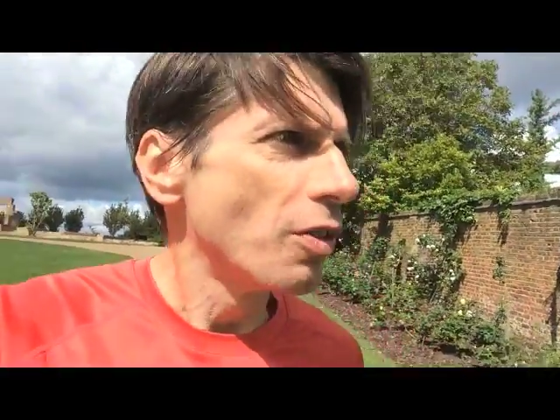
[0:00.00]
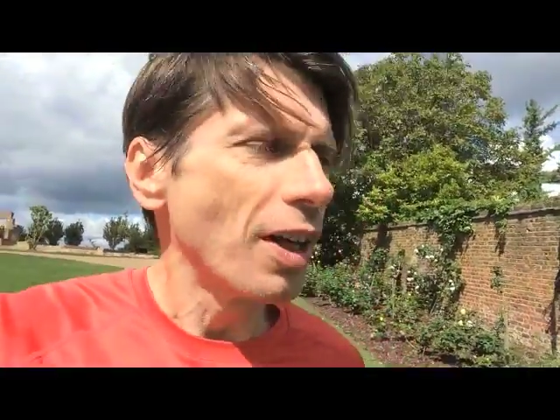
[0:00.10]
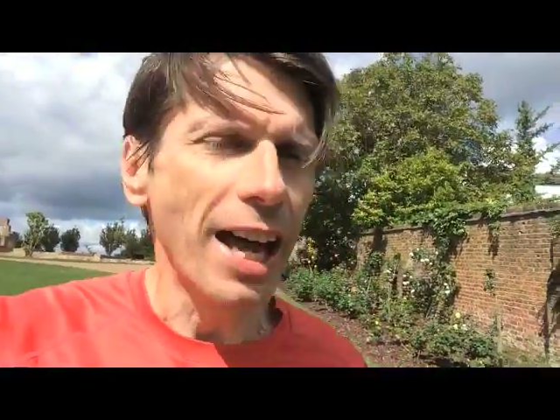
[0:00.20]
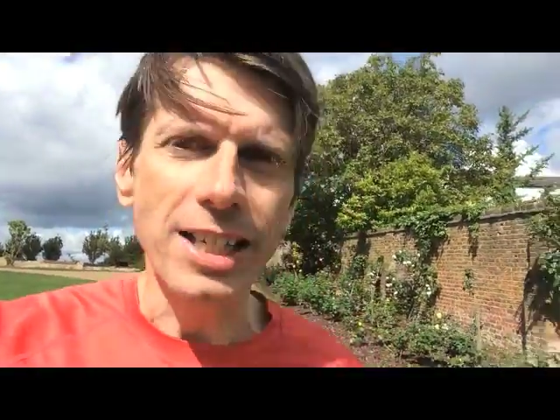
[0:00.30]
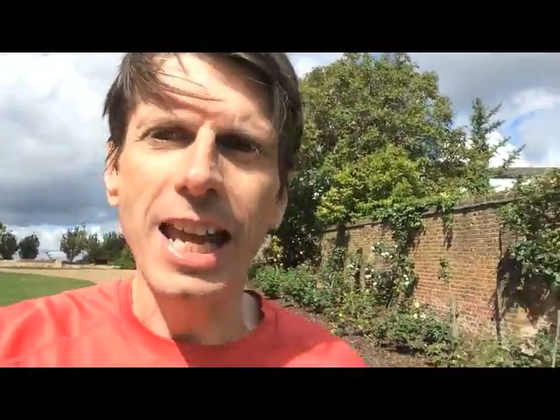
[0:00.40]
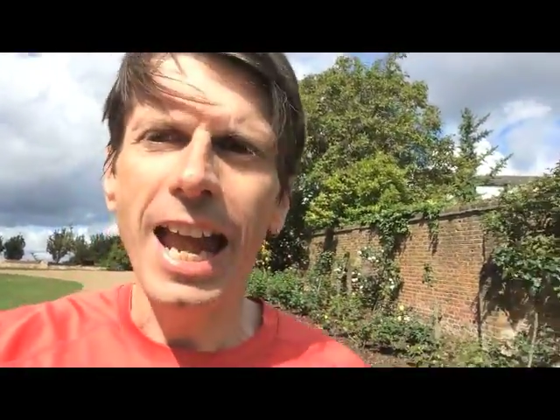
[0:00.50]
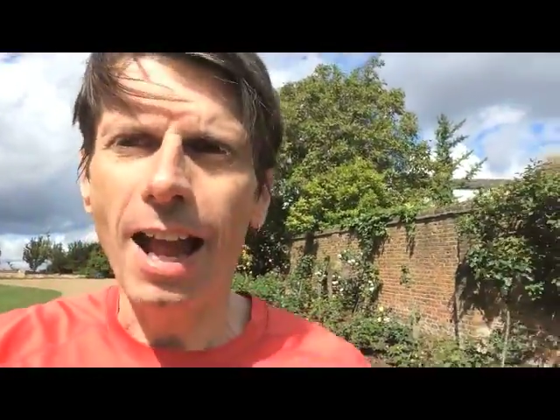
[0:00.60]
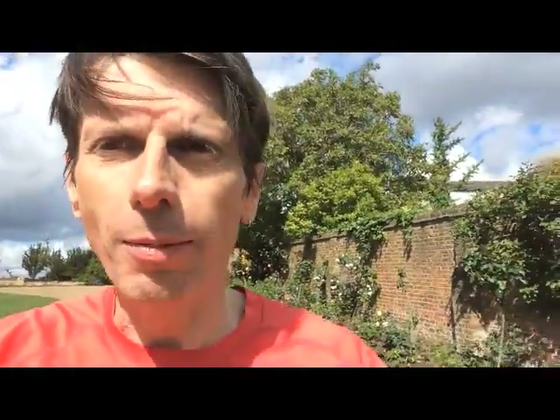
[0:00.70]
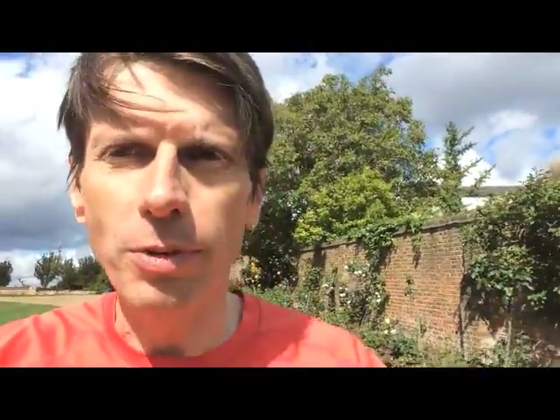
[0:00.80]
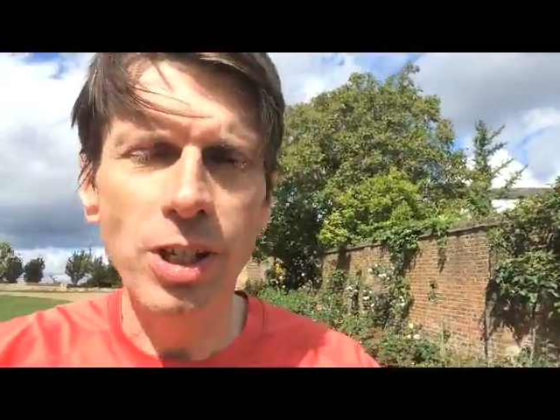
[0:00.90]
that
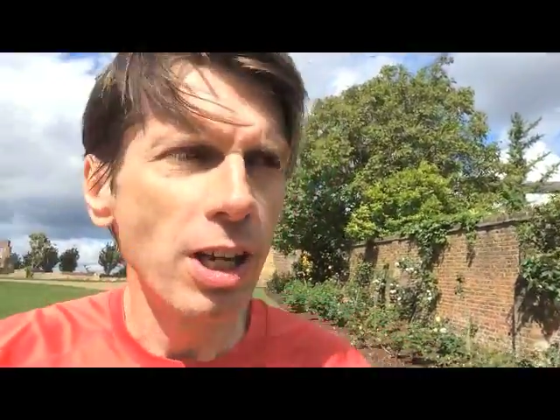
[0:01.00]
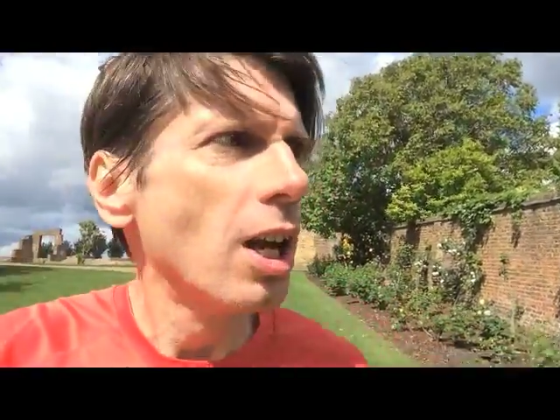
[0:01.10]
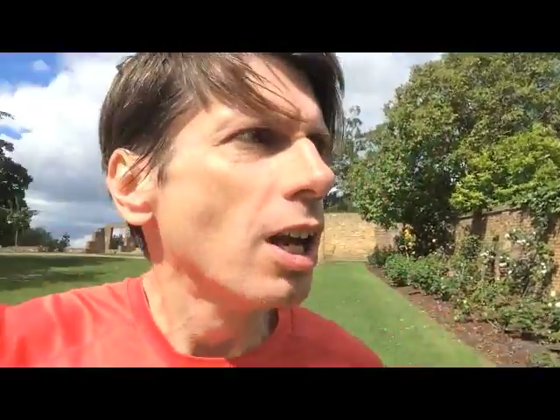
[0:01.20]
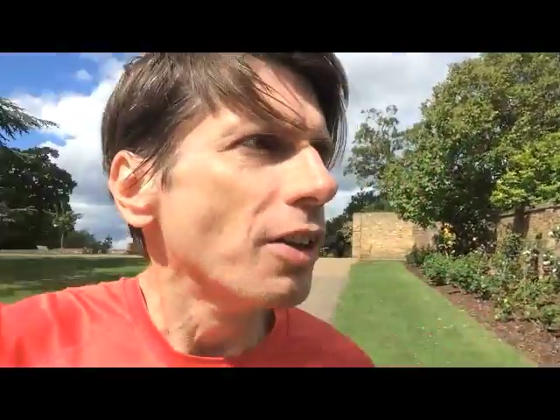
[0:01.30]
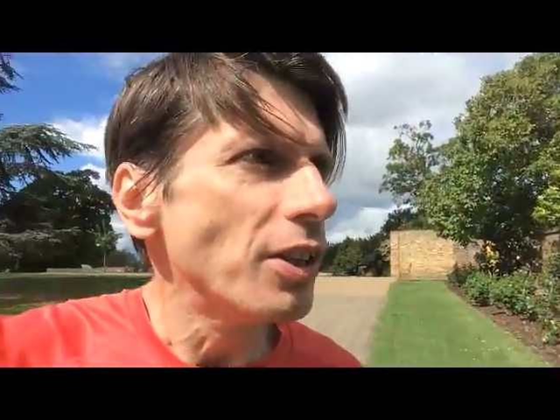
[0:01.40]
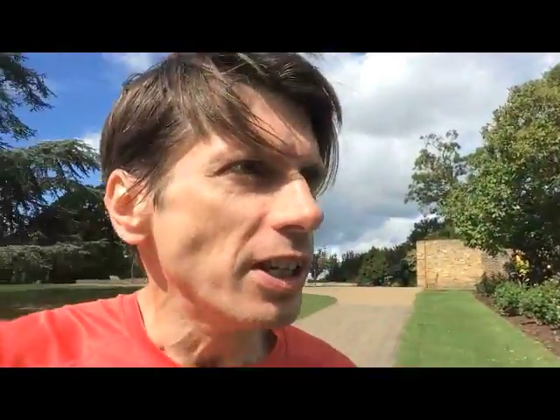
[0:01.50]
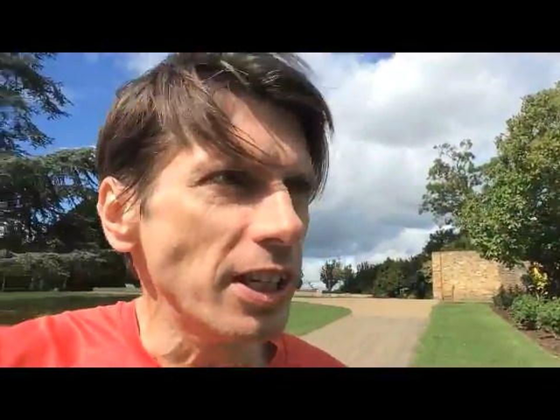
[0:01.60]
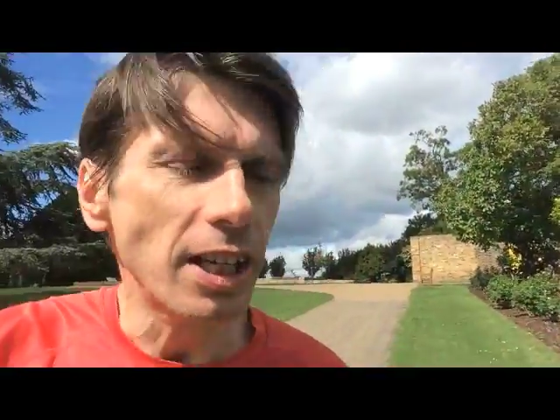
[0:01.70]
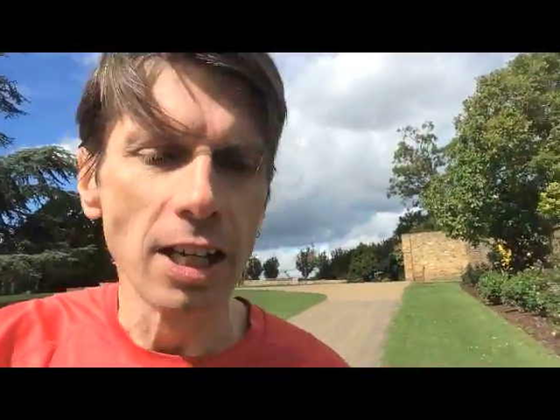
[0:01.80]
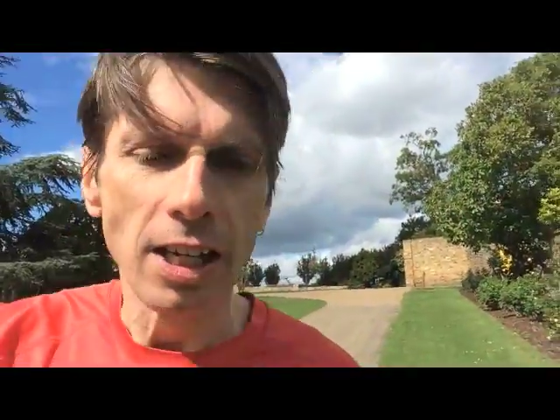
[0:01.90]
helped
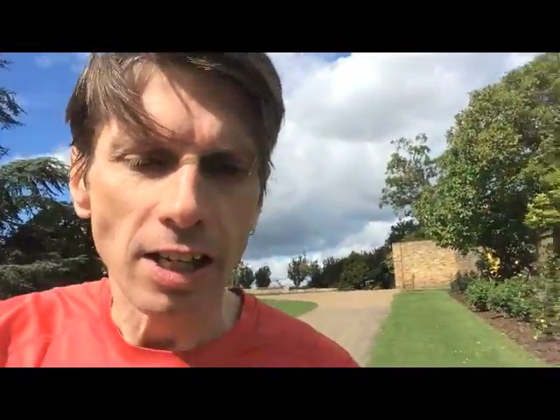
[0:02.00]
the